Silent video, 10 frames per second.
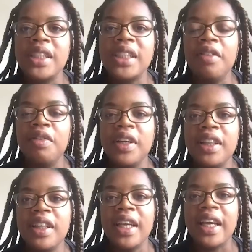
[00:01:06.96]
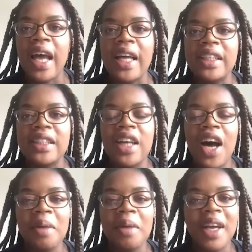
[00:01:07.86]
definitely think as
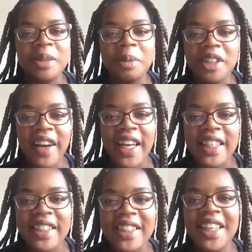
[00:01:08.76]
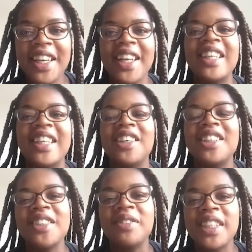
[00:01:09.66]
time has progressed,
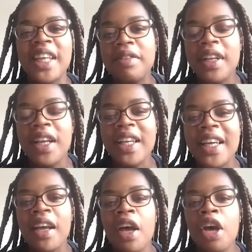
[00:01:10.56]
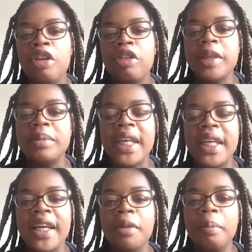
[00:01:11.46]
doubts have definitely creeped
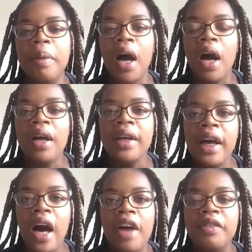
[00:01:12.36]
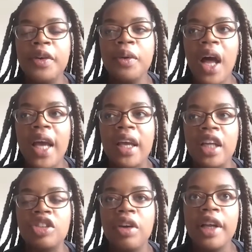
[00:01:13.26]
in, but I feel like I
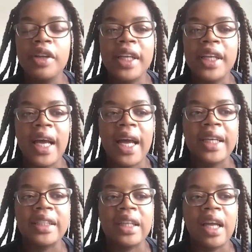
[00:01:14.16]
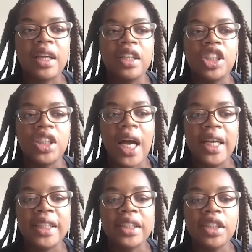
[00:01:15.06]
try and look at it as like a
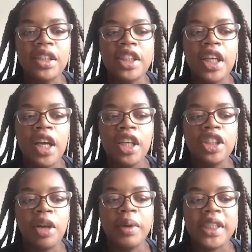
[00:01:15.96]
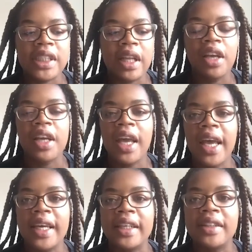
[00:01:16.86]
challenge. So it's like,
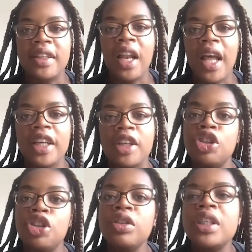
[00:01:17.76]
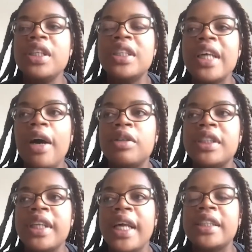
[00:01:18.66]
okay, like, because usually a doubt
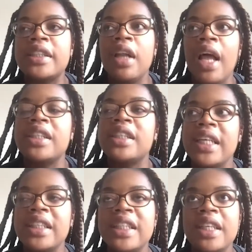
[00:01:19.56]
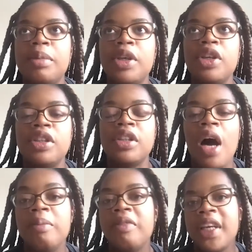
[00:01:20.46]
sets in because
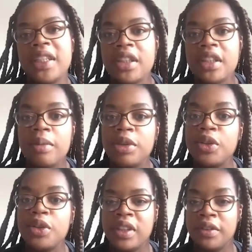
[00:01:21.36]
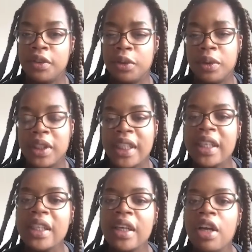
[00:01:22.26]
I'm facing some sort of
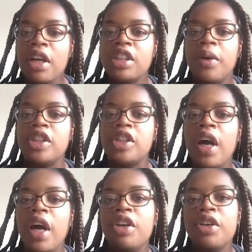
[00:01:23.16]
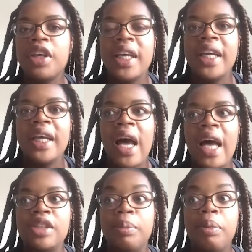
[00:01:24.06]
difficulty. Yeah. So I try and look at it
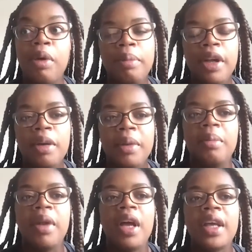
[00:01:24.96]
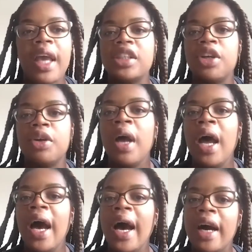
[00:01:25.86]
as a problem, and I'm like, okay, so
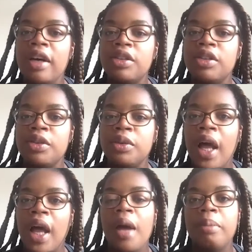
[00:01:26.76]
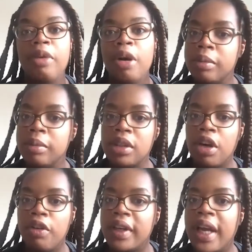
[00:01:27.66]
how do like I problem
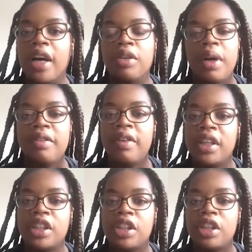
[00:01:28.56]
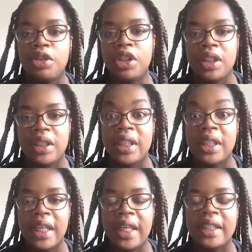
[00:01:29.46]
solve, and how do I find a solution to
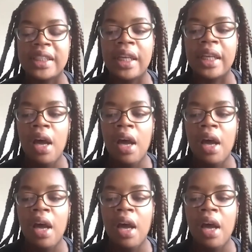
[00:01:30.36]
this?